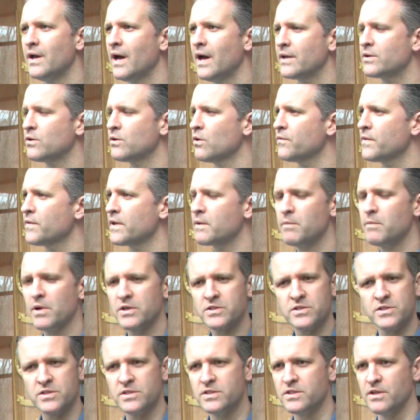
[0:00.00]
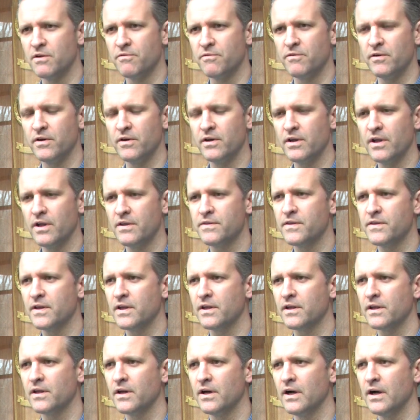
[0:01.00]
I don't think much is different. I
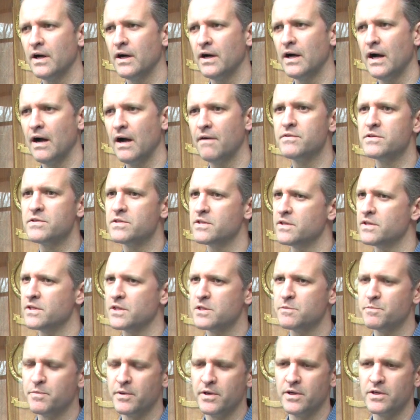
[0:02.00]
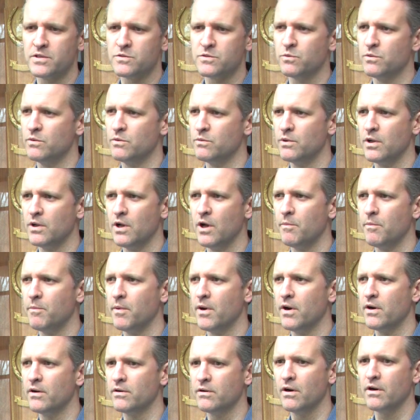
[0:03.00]
think obviously the experience will help
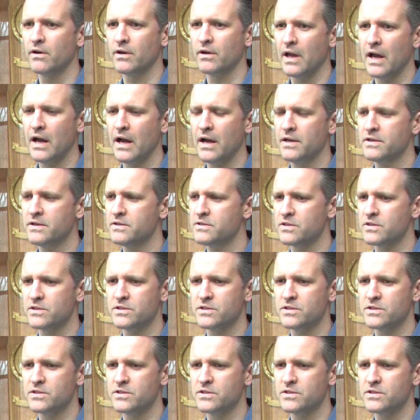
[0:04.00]
our guys